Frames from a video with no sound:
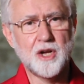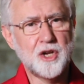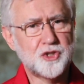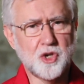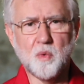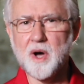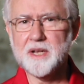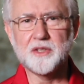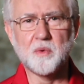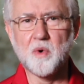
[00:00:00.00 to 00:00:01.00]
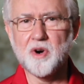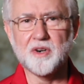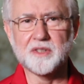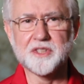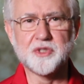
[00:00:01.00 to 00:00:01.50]
So what in the
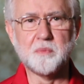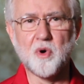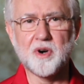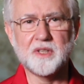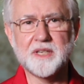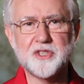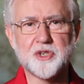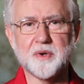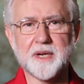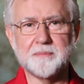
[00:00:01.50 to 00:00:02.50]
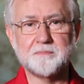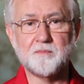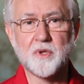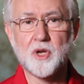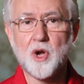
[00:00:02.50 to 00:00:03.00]
world is moral injury?
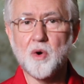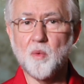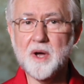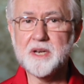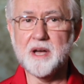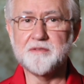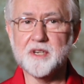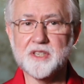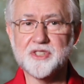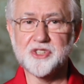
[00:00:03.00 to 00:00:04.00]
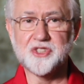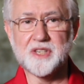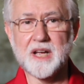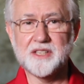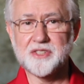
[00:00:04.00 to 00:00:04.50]
One definition
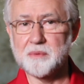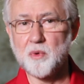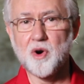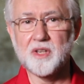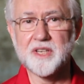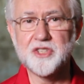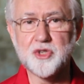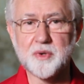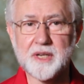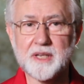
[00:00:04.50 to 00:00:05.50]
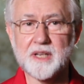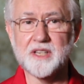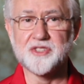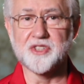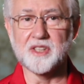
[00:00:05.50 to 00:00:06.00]
states that moral injury
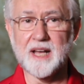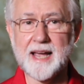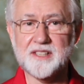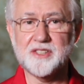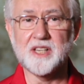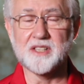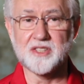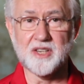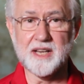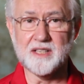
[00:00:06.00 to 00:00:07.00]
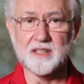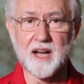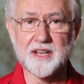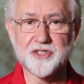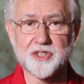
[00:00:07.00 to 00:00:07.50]
is the lasting
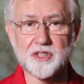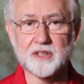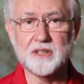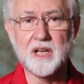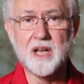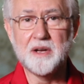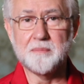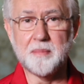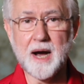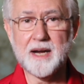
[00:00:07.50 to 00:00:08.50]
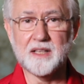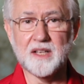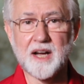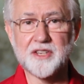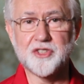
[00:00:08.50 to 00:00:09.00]
psychological,
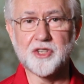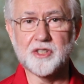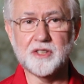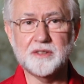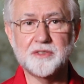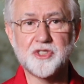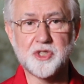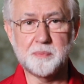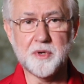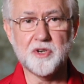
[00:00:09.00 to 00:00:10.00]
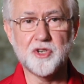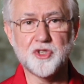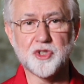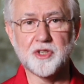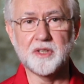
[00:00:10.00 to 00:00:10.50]
biological,
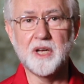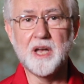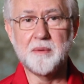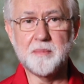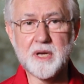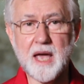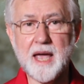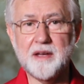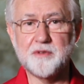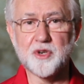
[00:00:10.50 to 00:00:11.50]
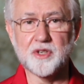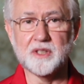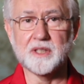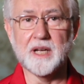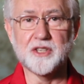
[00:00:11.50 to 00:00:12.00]
spiritual,
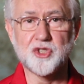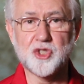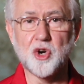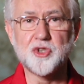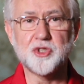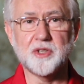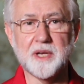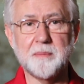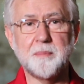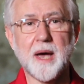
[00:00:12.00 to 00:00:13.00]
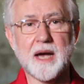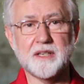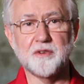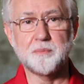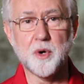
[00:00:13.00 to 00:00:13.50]
behavioral, and social
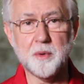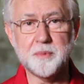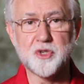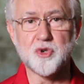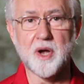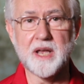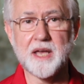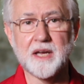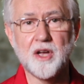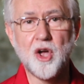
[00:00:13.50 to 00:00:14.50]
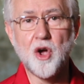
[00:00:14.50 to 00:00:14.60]
impact of perpetrating